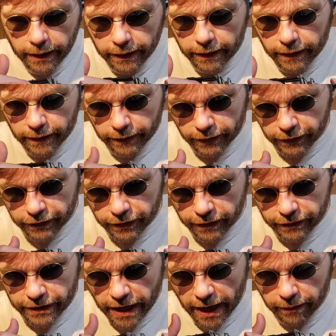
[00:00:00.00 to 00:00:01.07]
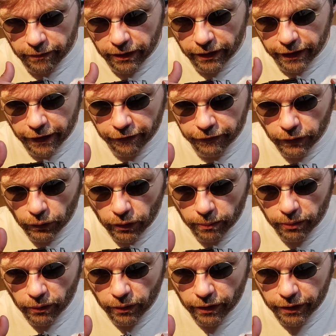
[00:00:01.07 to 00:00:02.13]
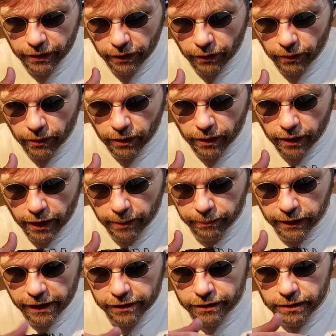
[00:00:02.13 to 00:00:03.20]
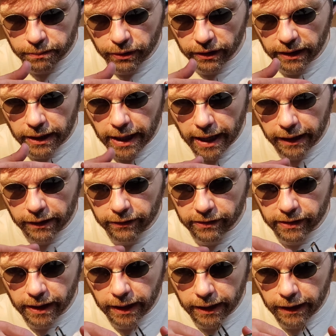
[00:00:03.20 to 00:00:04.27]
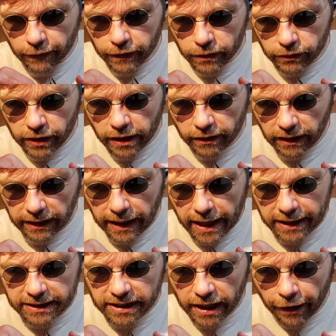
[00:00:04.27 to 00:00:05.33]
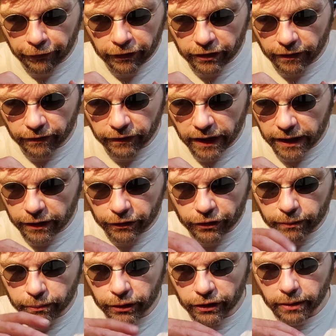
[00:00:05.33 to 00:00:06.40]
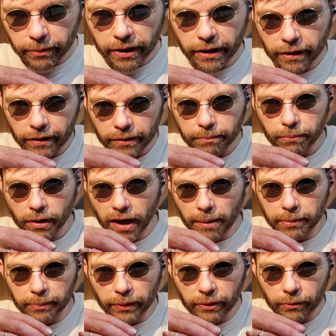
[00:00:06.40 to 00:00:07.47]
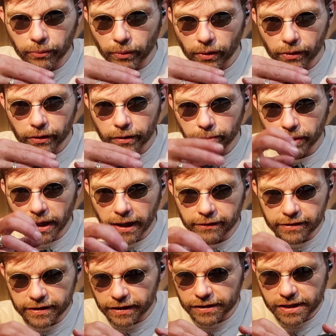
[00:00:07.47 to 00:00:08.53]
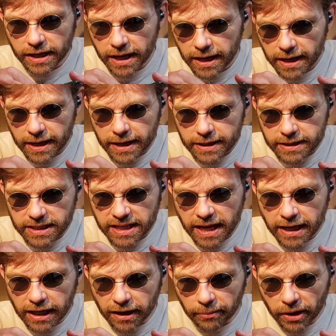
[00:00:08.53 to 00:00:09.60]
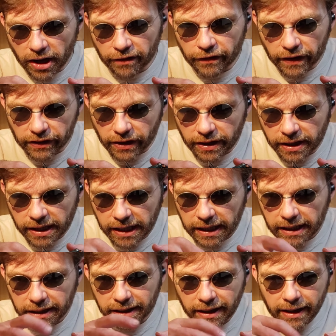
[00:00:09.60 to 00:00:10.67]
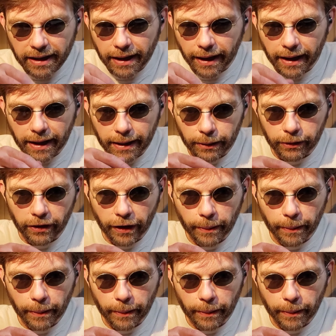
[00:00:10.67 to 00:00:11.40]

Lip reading: there's not really a floorboard or a place to put legs. Like if you take the legs off of some figures and put them in here, it probably would work. But I suggest taking them off at the knee and